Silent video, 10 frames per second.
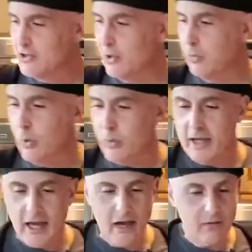So what
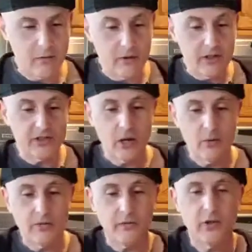we have, we're going to start
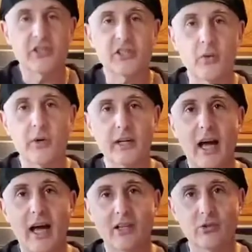with first is our
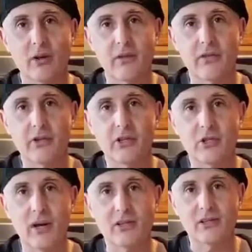ricotta. So I have the
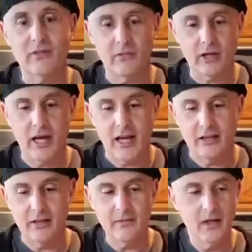32 ounces of
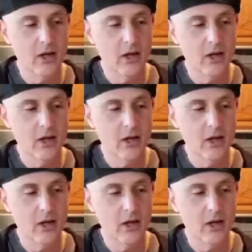ricotta.